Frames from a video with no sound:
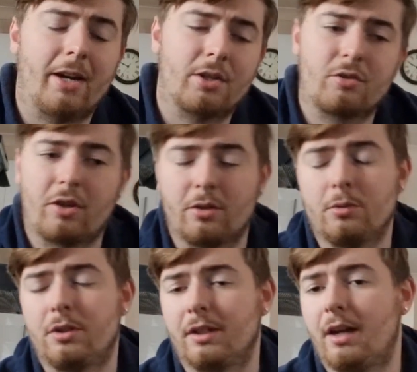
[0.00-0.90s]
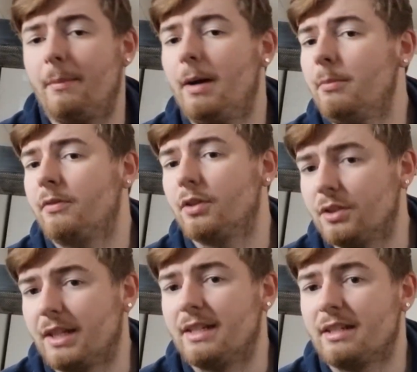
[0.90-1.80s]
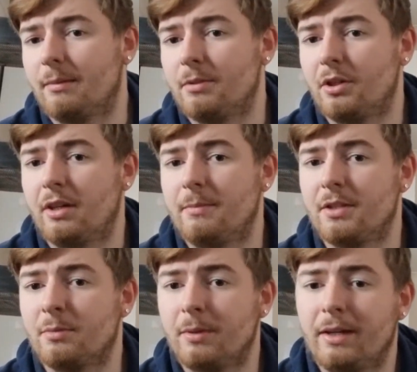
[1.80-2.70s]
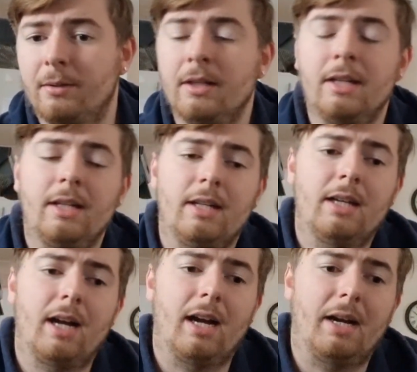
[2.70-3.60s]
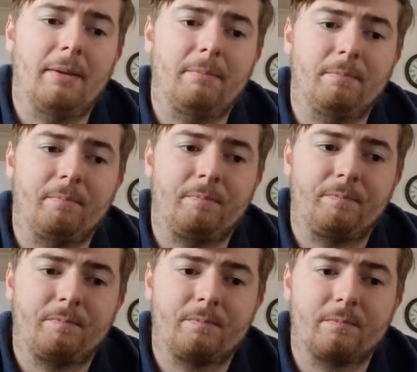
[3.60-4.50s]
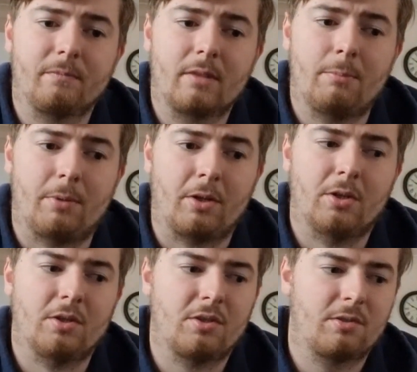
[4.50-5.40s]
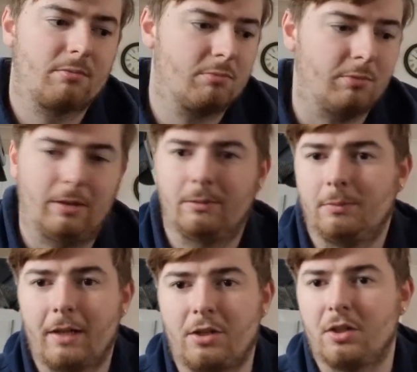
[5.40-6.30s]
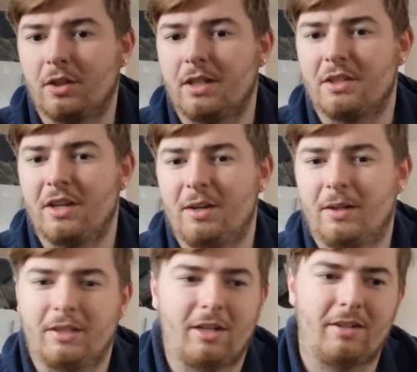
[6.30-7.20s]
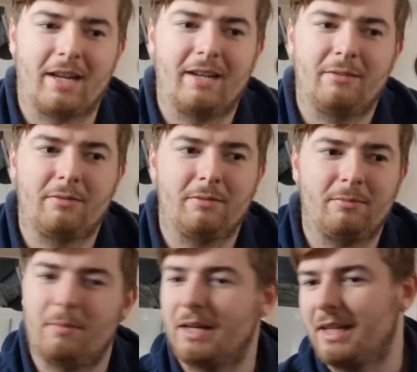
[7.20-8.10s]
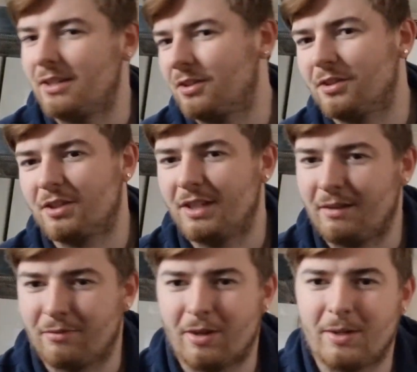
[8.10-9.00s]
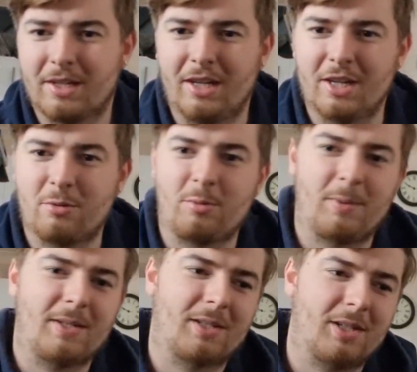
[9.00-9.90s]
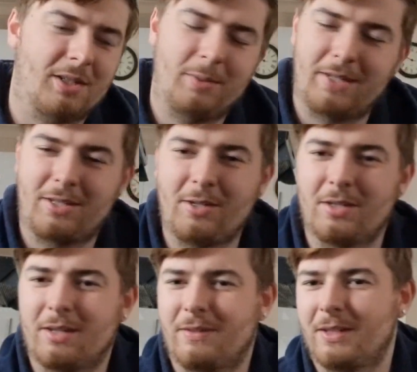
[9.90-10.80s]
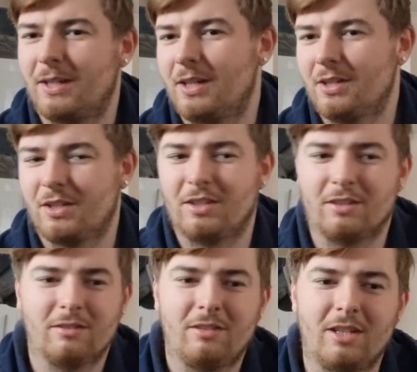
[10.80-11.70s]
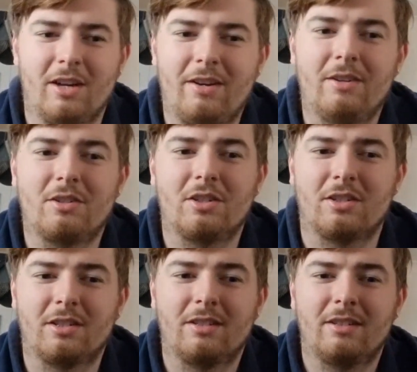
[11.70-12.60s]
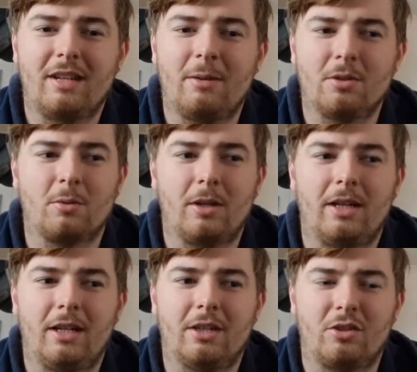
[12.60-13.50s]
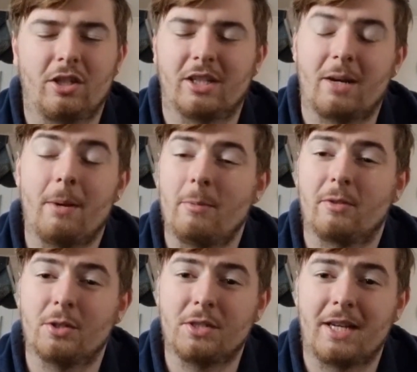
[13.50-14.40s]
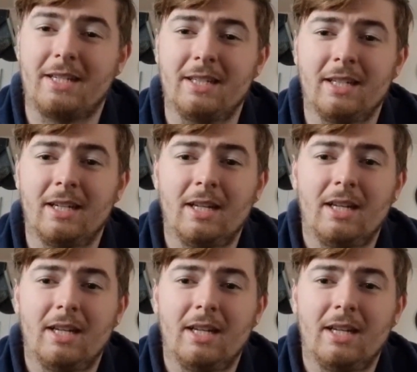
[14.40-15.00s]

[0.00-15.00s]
that I struggled to come up with content sometimes as well, um, because, well, as you guys know, I don't have money to constantly throw at cars, which means I can't always do stuff to cars. And, you know, it was just, it was quite hard trying to come up with content.